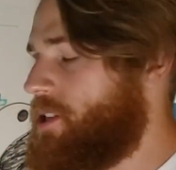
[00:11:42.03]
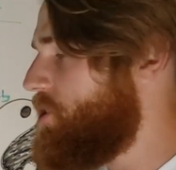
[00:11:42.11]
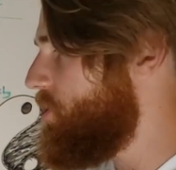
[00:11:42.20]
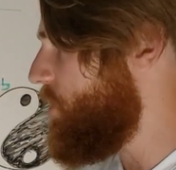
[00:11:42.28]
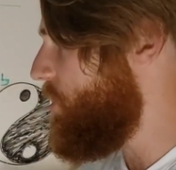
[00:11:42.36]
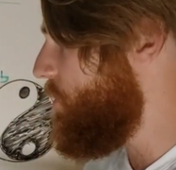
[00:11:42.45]

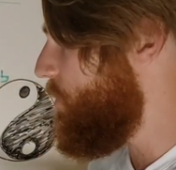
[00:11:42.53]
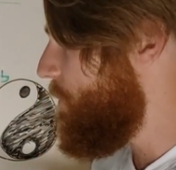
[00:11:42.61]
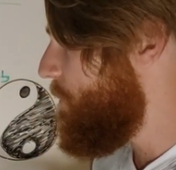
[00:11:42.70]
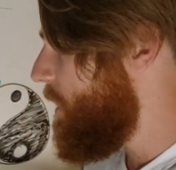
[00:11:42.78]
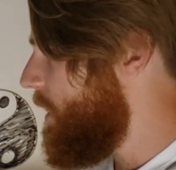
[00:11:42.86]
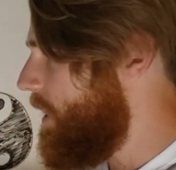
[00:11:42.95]

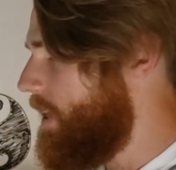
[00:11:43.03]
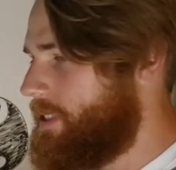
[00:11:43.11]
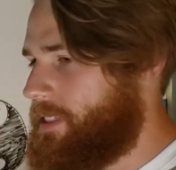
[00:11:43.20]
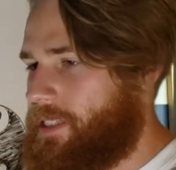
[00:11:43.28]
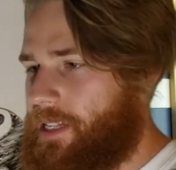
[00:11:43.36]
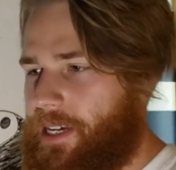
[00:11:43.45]
So
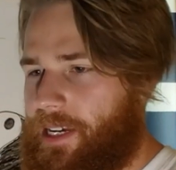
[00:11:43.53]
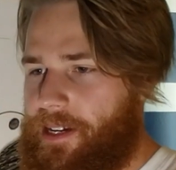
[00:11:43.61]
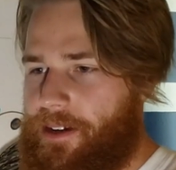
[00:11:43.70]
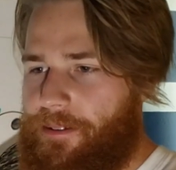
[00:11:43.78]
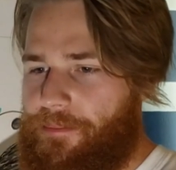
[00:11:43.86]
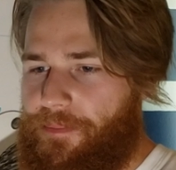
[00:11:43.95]
it's
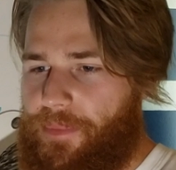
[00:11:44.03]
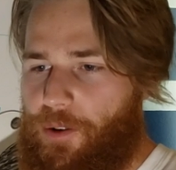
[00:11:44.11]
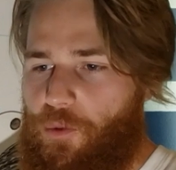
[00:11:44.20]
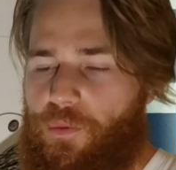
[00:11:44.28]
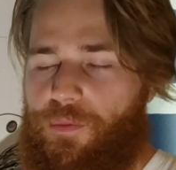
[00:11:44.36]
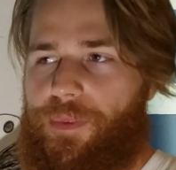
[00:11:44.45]
like
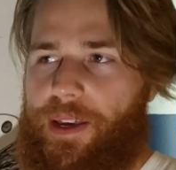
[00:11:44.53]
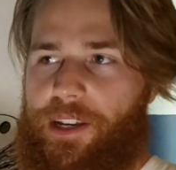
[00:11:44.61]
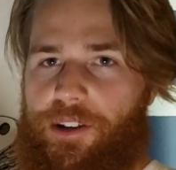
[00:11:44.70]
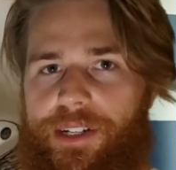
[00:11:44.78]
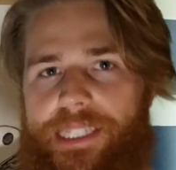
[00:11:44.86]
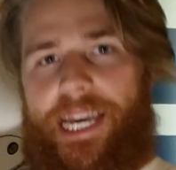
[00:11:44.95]

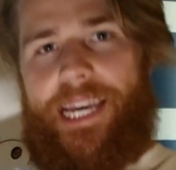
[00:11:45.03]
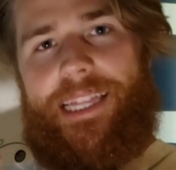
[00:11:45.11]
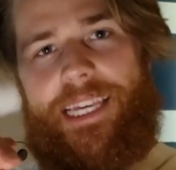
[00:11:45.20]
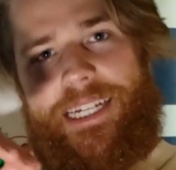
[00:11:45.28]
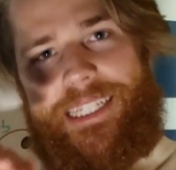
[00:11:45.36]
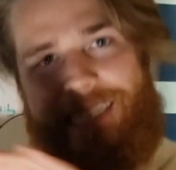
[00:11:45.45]
you could take
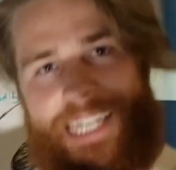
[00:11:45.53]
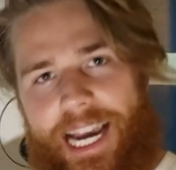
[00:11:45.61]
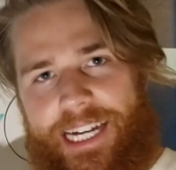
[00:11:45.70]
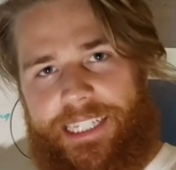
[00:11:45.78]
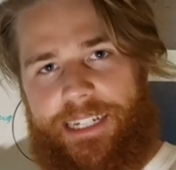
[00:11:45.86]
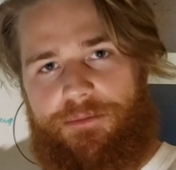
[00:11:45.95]
the
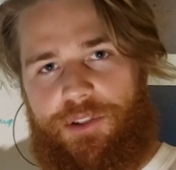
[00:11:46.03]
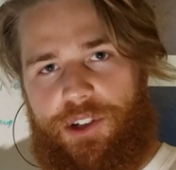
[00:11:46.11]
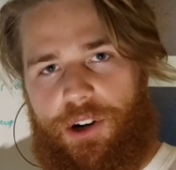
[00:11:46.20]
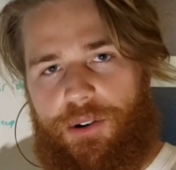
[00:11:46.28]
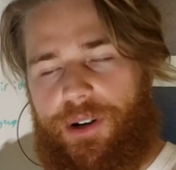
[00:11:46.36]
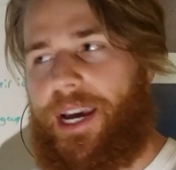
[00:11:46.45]
exact same
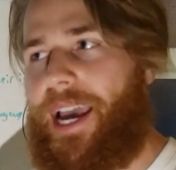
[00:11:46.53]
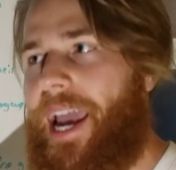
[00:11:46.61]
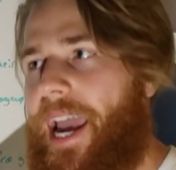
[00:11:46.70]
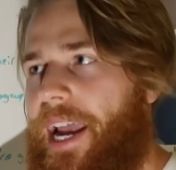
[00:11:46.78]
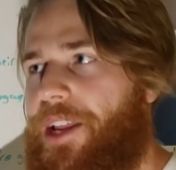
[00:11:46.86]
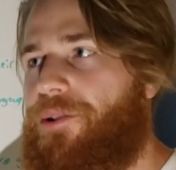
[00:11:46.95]
joke
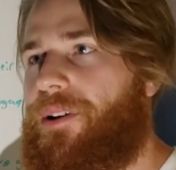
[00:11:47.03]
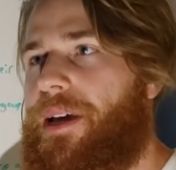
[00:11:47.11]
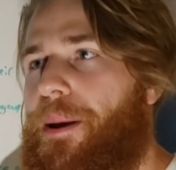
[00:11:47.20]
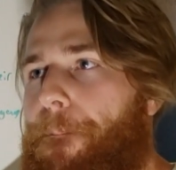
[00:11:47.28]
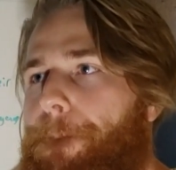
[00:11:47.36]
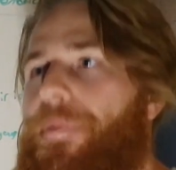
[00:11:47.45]
and you
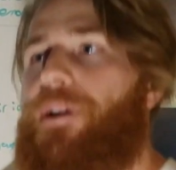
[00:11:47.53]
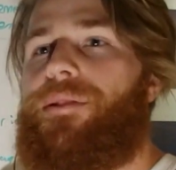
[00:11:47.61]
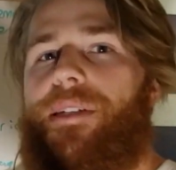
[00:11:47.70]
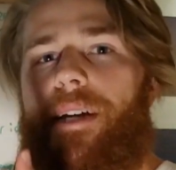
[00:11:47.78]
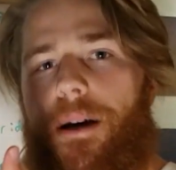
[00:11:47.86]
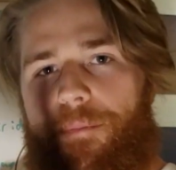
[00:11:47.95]
can
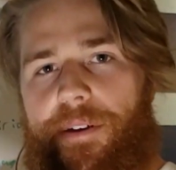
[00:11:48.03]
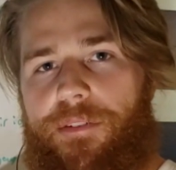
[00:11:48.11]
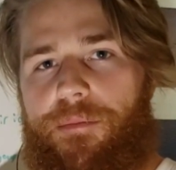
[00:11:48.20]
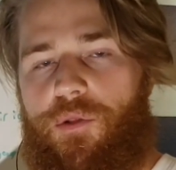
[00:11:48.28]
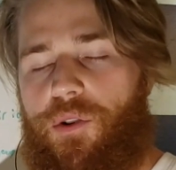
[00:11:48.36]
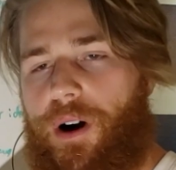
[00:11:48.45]
build it up
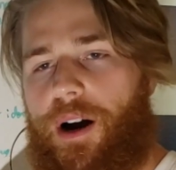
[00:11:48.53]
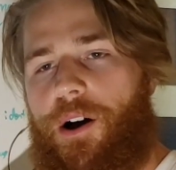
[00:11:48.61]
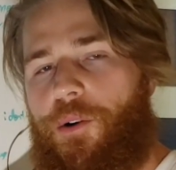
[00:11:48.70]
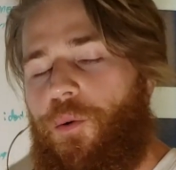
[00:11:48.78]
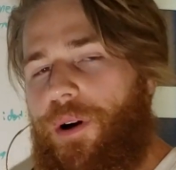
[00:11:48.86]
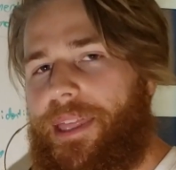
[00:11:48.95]
even more.
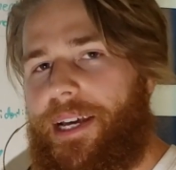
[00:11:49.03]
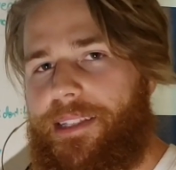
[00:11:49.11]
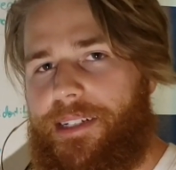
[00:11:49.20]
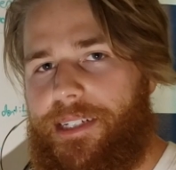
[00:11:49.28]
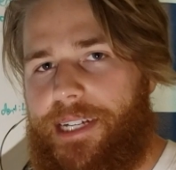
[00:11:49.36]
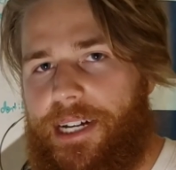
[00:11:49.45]
What that
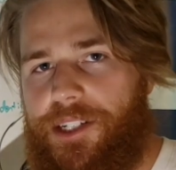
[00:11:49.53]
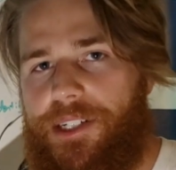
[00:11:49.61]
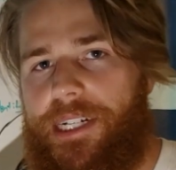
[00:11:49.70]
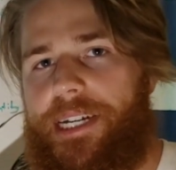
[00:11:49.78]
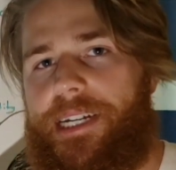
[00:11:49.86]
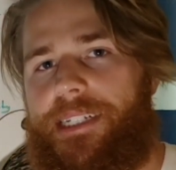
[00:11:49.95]
does
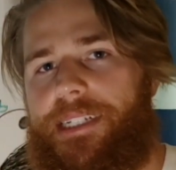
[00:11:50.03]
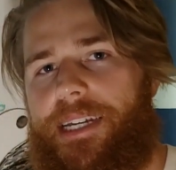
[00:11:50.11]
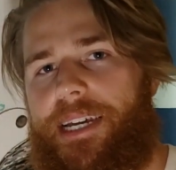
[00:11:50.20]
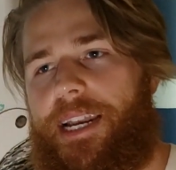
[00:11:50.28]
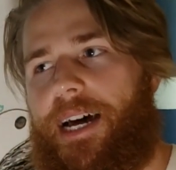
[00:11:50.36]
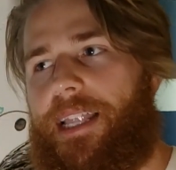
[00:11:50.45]
actually is
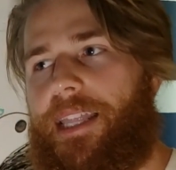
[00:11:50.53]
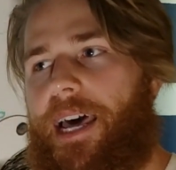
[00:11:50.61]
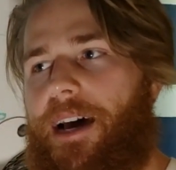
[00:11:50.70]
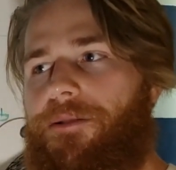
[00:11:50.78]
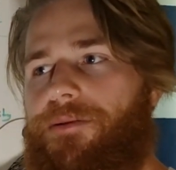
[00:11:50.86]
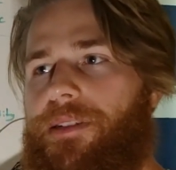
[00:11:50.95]
it
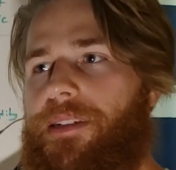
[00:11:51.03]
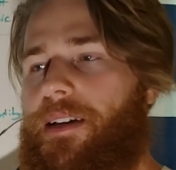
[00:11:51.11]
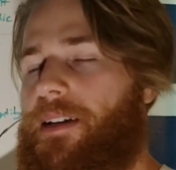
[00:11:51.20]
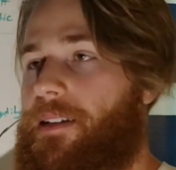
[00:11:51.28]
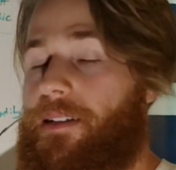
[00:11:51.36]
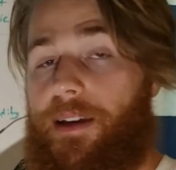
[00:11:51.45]
allows
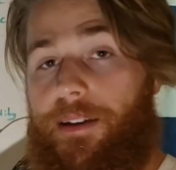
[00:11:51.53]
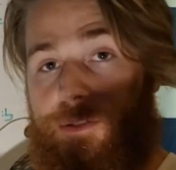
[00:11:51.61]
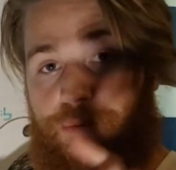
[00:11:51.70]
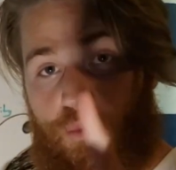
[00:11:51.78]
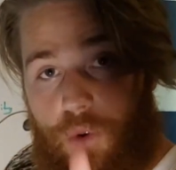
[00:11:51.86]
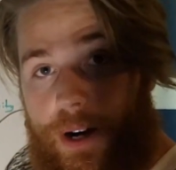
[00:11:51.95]

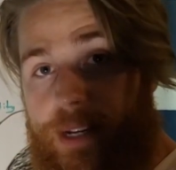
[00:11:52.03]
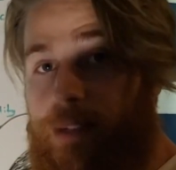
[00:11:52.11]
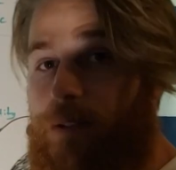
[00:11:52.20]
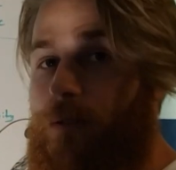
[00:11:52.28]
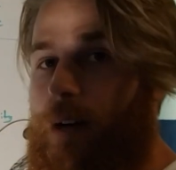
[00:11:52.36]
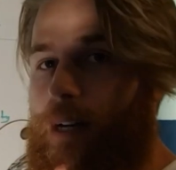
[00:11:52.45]
it's one,
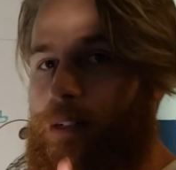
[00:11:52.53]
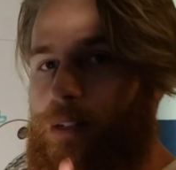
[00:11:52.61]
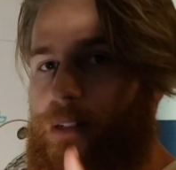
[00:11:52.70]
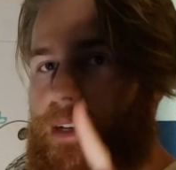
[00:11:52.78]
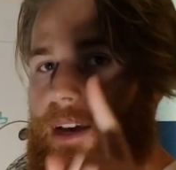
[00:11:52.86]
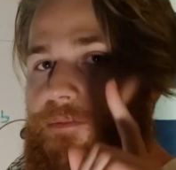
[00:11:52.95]
you
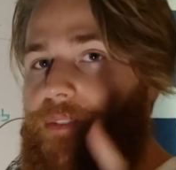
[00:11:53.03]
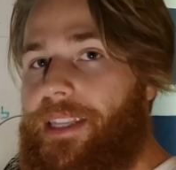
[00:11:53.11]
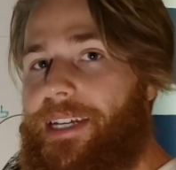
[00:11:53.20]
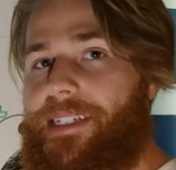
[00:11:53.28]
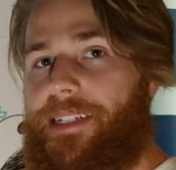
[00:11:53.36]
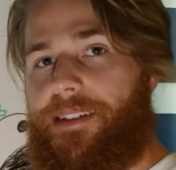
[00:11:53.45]
actually have
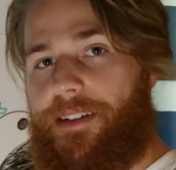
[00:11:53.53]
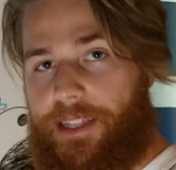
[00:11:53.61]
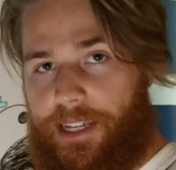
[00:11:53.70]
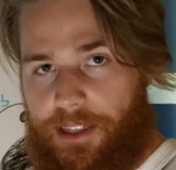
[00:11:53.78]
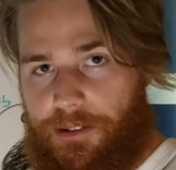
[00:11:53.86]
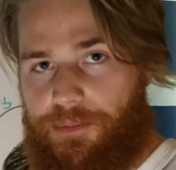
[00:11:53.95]
listened to
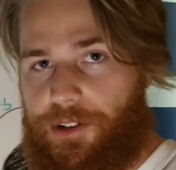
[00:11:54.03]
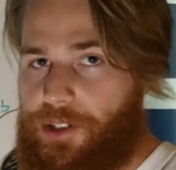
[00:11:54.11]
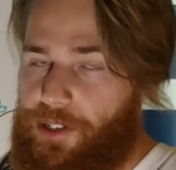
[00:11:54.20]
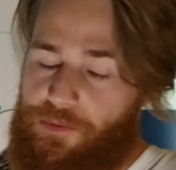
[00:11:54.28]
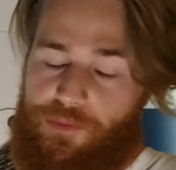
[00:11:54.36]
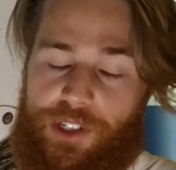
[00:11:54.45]
the other
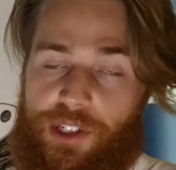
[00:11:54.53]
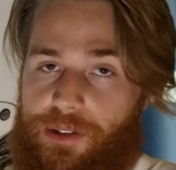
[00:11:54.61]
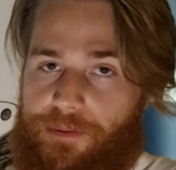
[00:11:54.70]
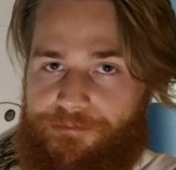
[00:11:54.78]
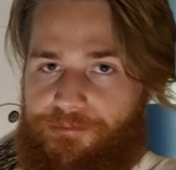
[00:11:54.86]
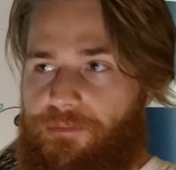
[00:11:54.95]
person, which
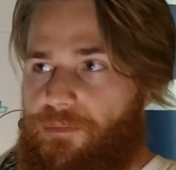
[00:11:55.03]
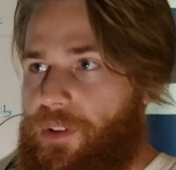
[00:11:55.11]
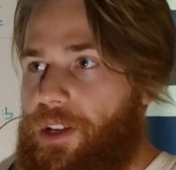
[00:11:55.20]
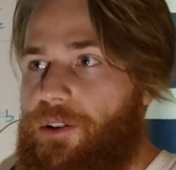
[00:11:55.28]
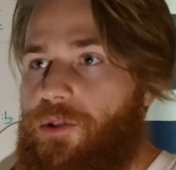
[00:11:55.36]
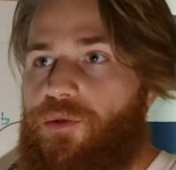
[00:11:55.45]
is,
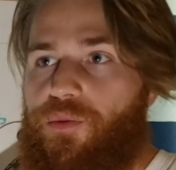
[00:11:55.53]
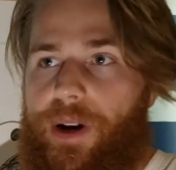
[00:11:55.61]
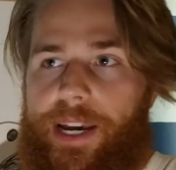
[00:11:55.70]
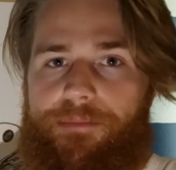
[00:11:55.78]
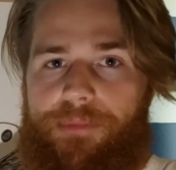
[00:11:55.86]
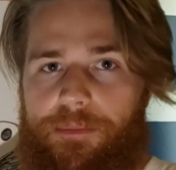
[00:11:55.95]
you know,
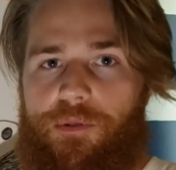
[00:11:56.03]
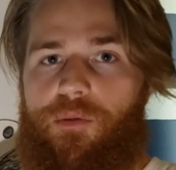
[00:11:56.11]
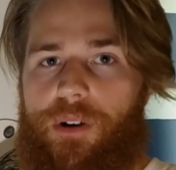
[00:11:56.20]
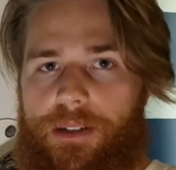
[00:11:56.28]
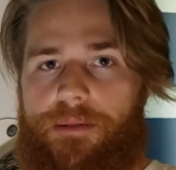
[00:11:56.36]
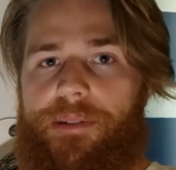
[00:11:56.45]
great. People
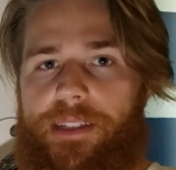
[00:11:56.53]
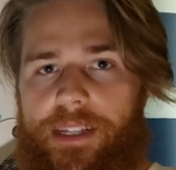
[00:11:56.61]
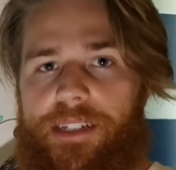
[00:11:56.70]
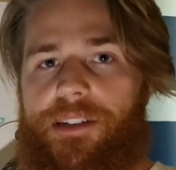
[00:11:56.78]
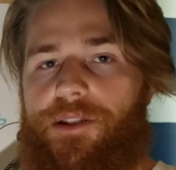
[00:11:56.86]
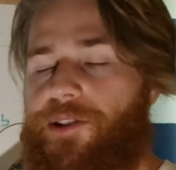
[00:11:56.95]
want to be
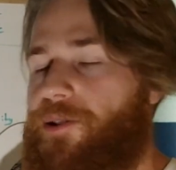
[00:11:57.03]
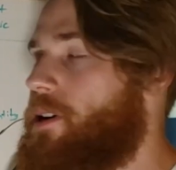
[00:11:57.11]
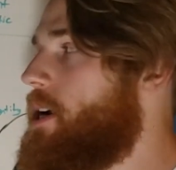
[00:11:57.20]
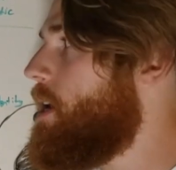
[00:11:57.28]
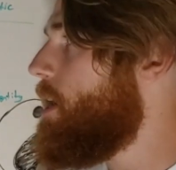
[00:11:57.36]
listened to.